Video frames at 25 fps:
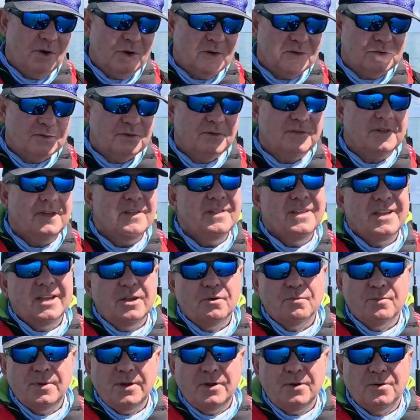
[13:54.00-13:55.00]
models, although they
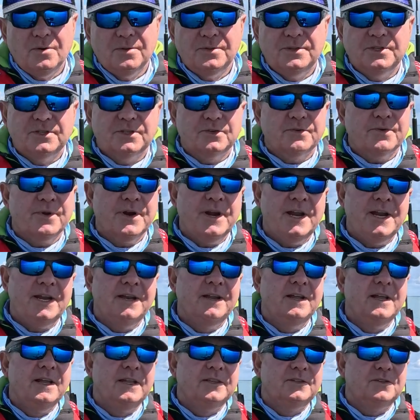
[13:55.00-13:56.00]
could record the
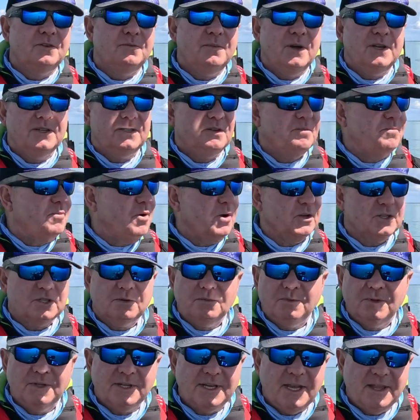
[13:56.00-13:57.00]
screen, it's almost
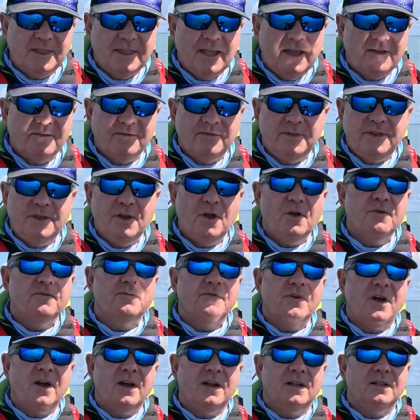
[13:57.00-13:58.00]
impossible to get that video
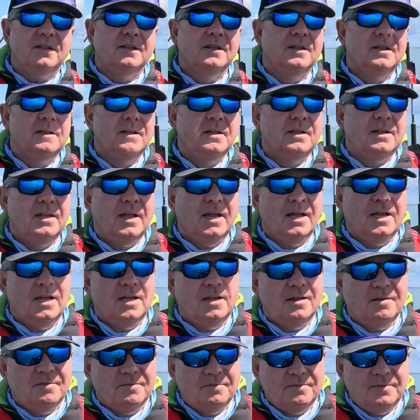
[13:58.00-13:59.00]
file
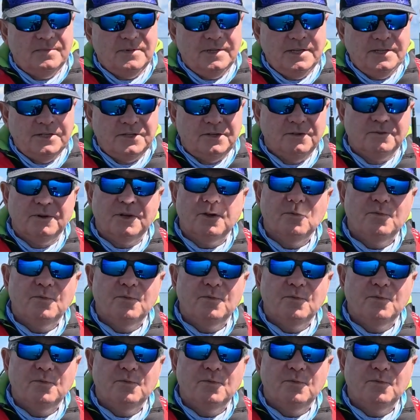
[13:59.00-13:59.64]
into a